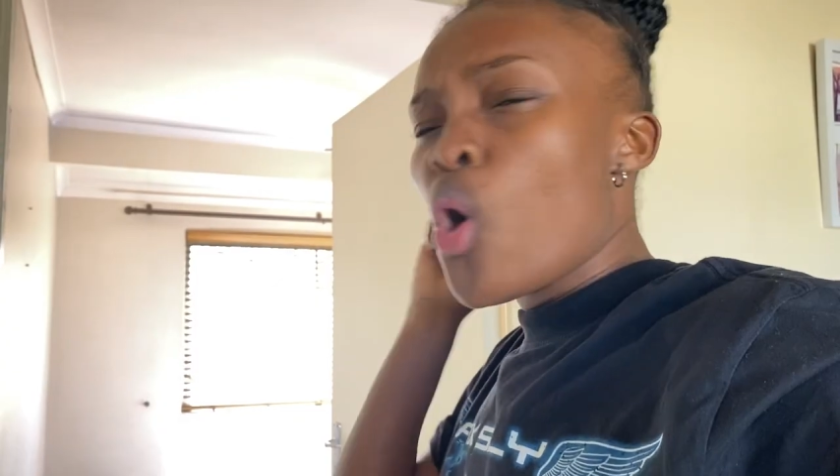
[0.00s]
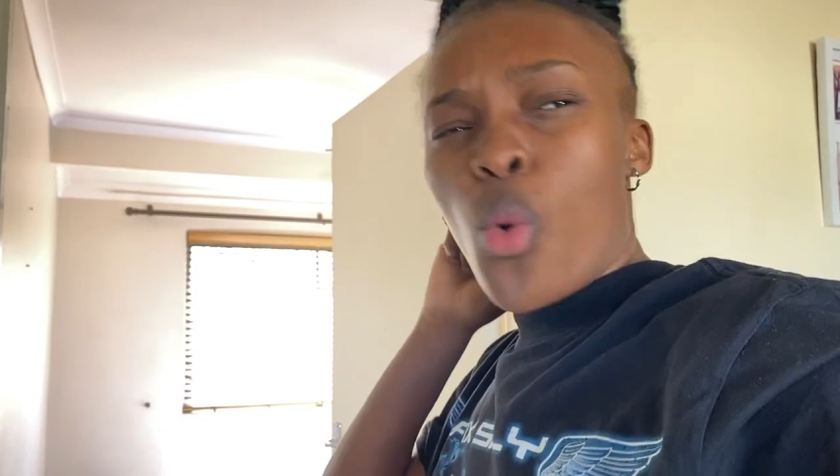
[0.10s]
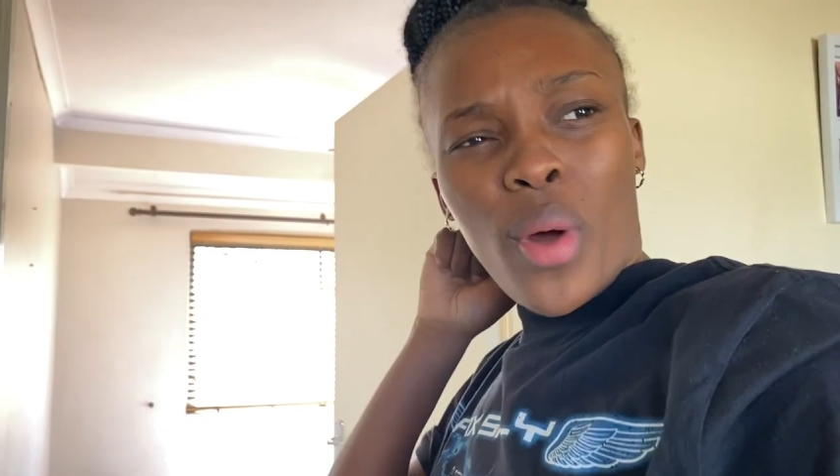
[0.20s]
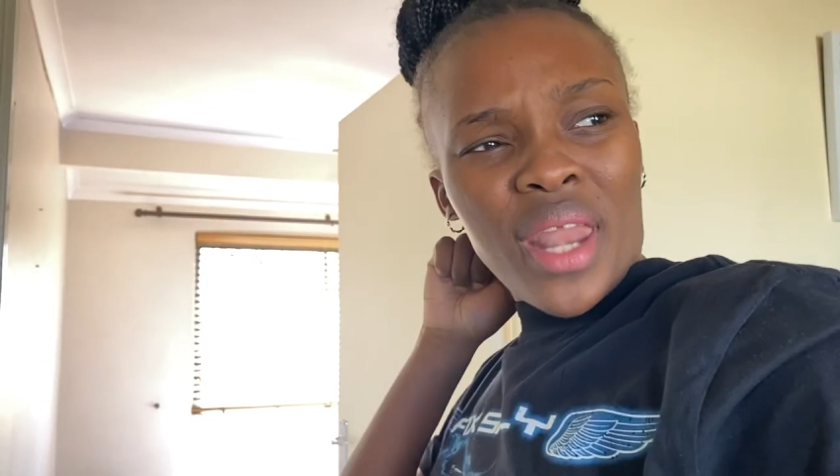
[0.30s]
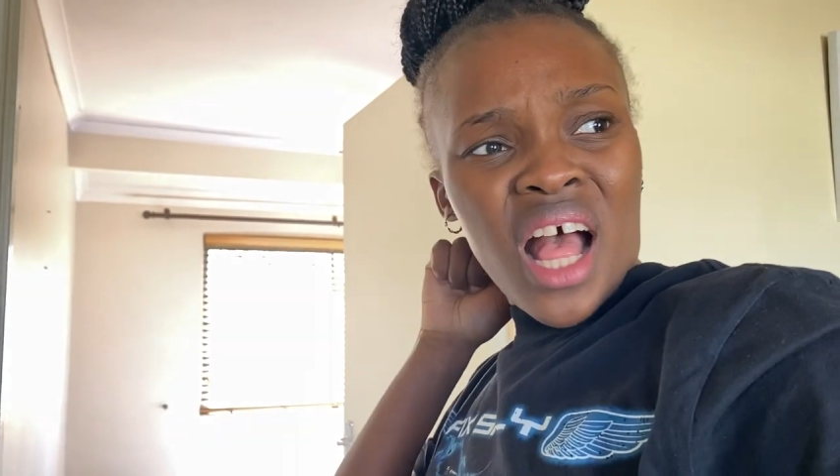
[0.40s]

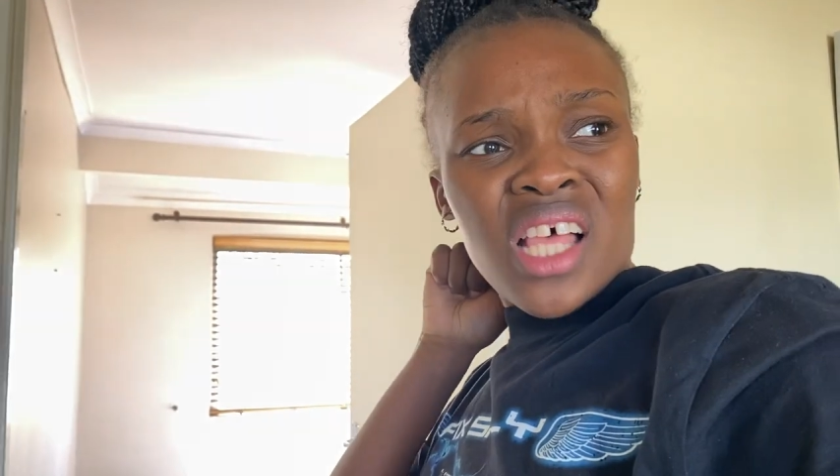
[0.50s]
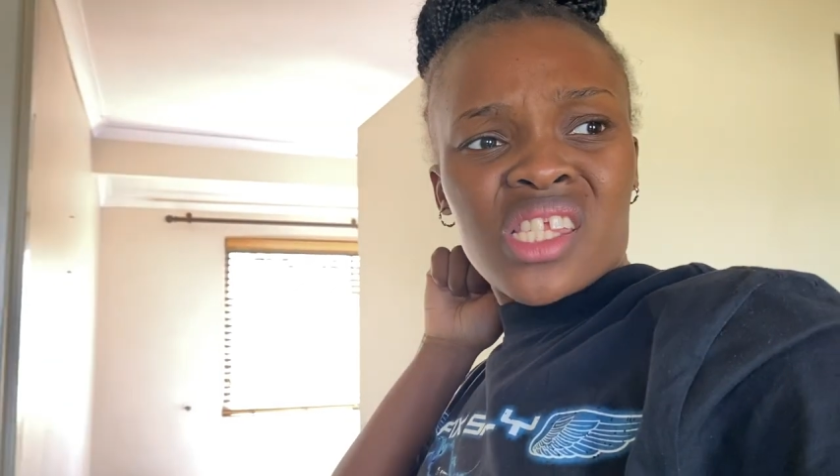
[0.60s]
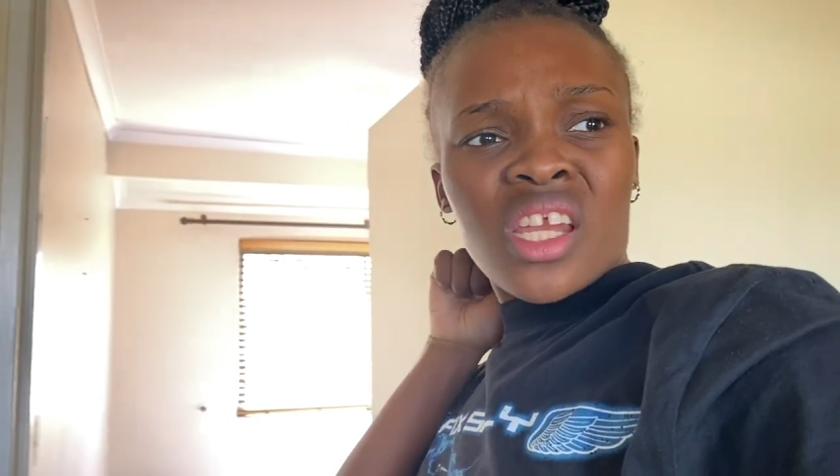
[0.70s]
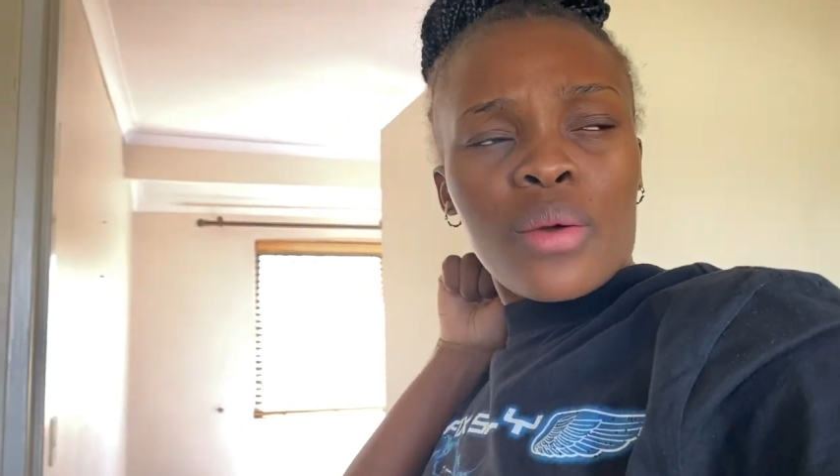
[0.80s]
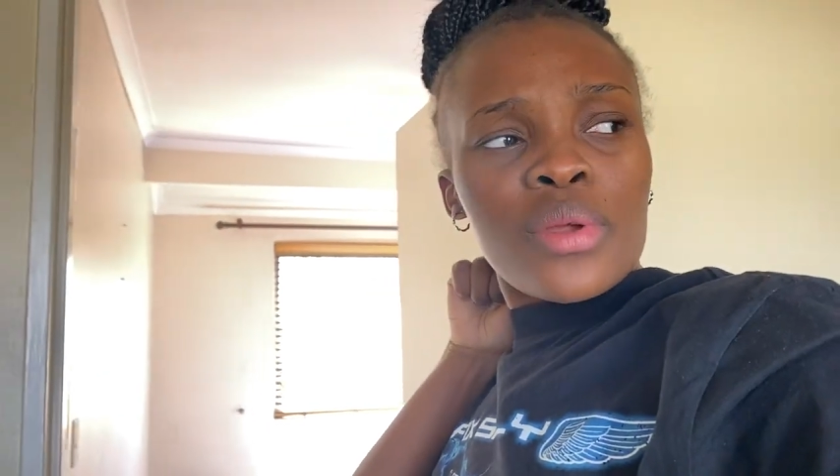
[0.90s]
What else
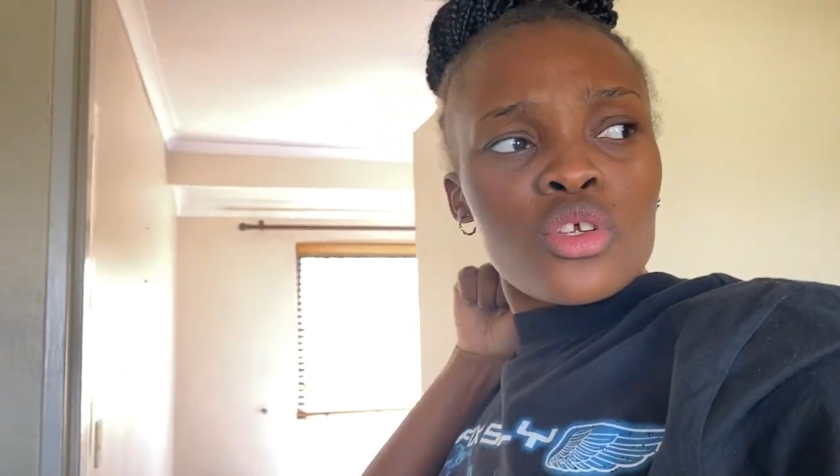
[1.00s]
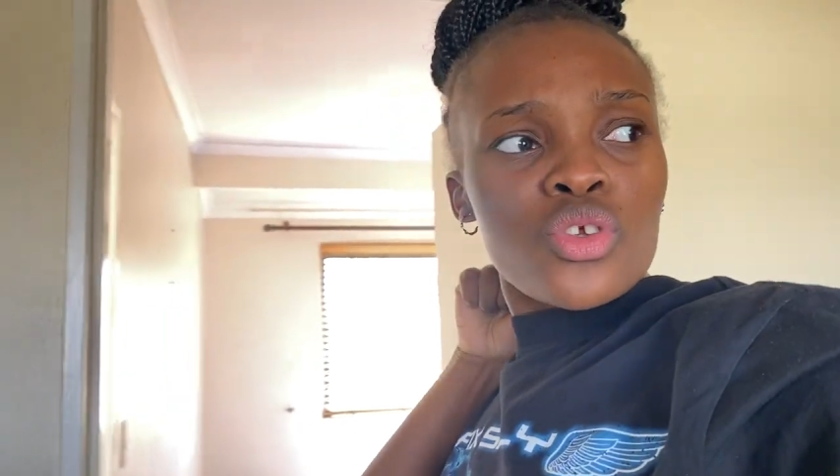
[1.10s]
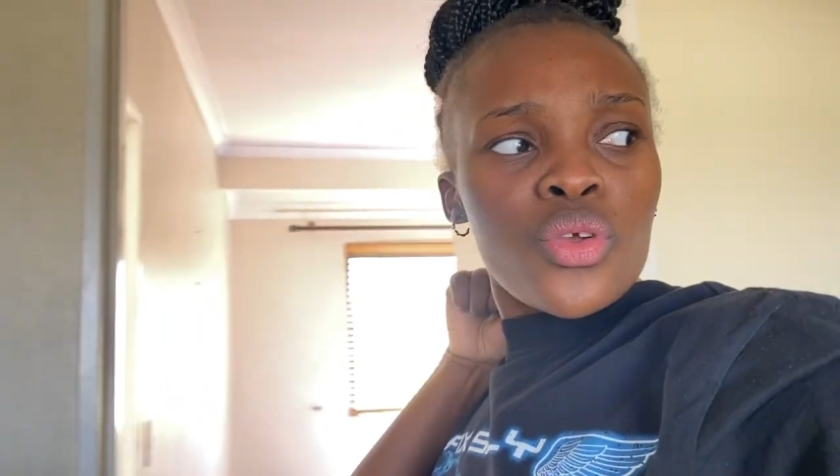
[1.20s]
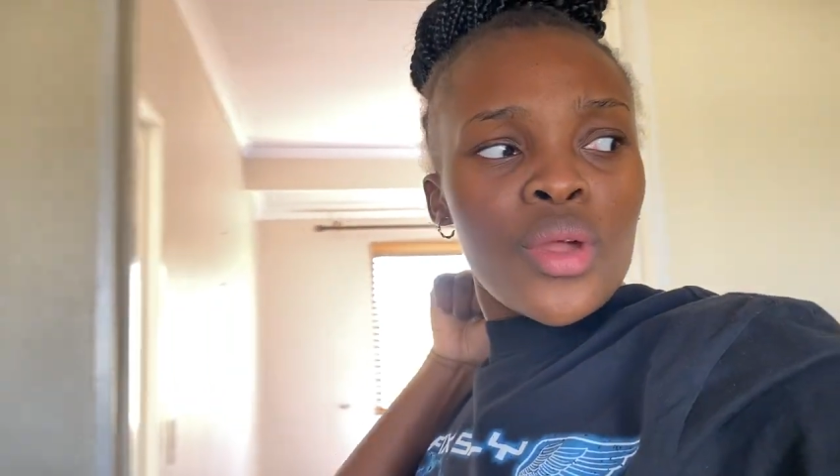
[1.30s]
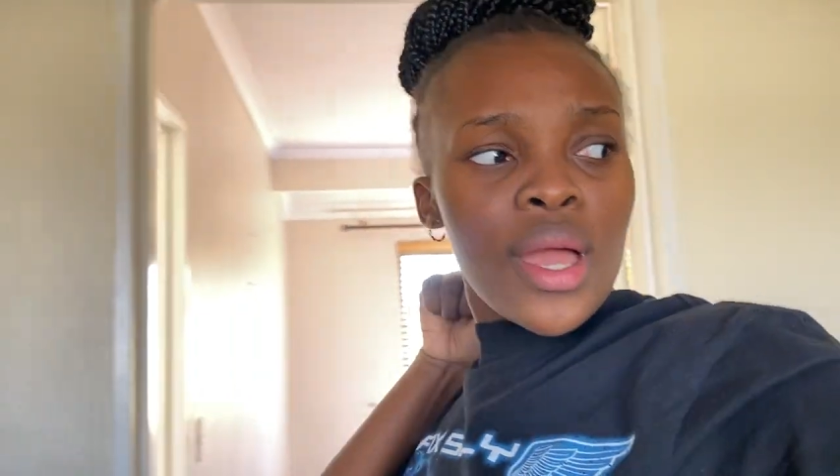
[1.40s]
did I want to show
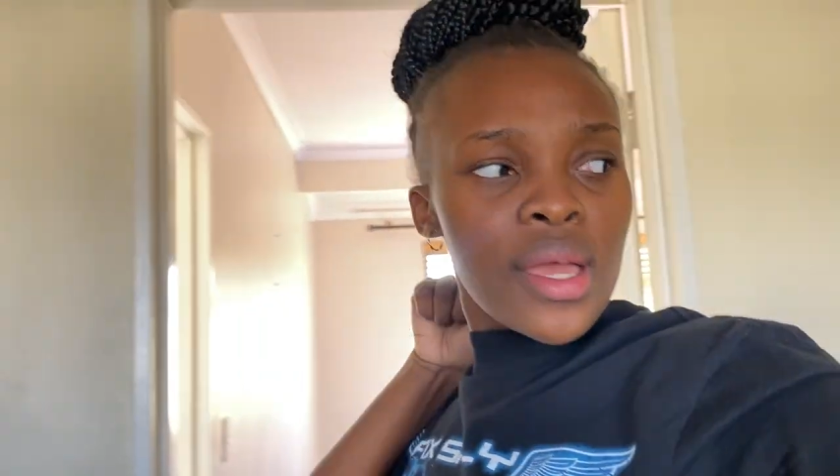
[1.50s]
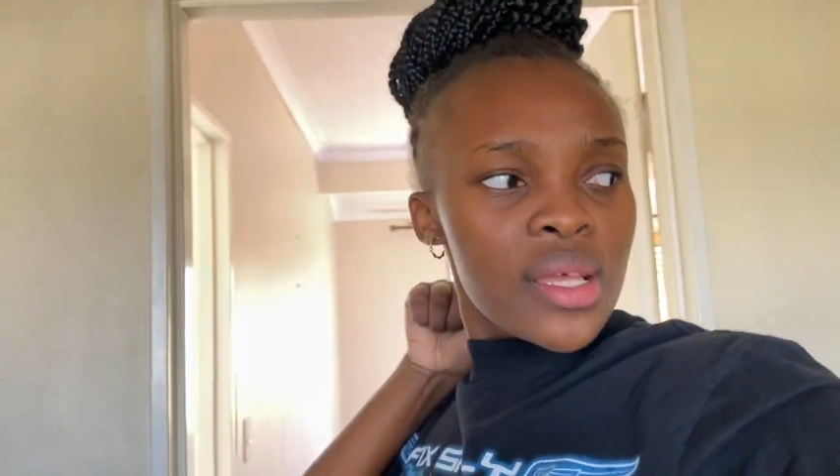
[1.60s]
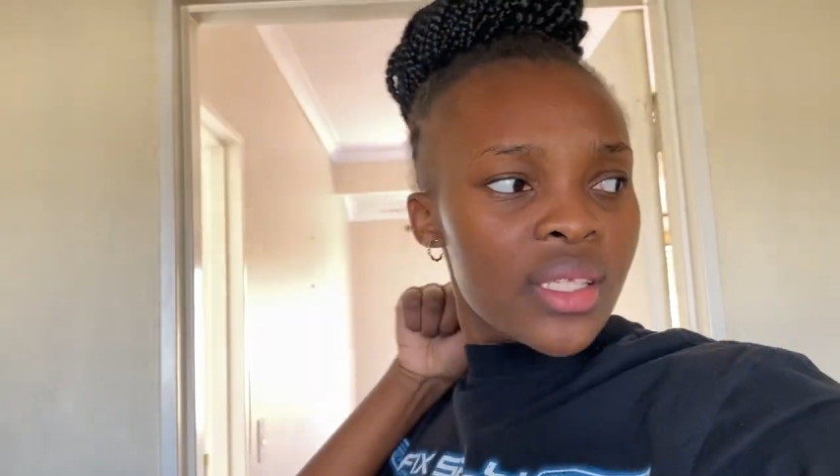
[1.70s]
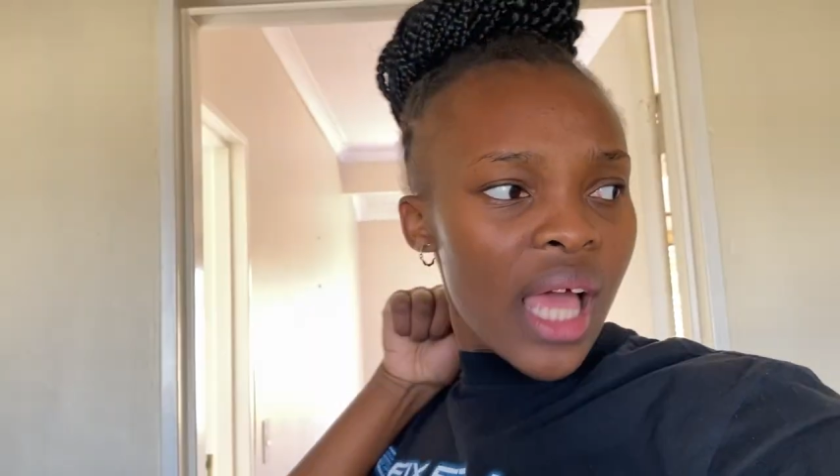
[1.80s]
you guys?